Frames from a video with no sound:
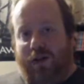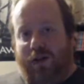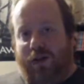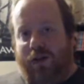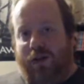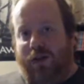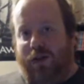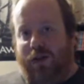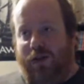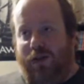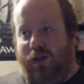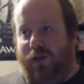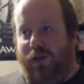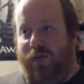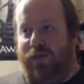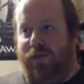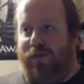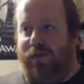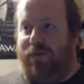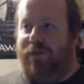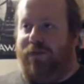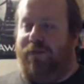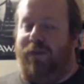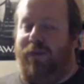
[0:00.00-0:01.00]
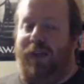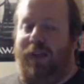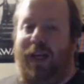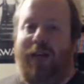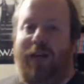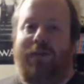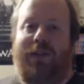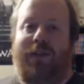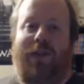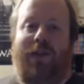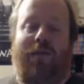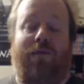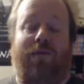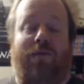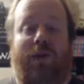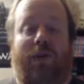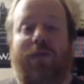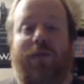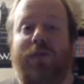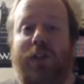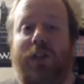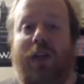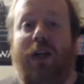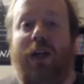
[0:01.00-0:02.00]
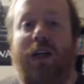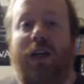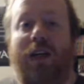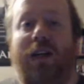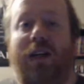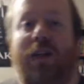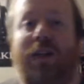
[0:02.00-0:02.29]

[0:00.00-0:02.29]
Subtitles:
sort of kept something from John,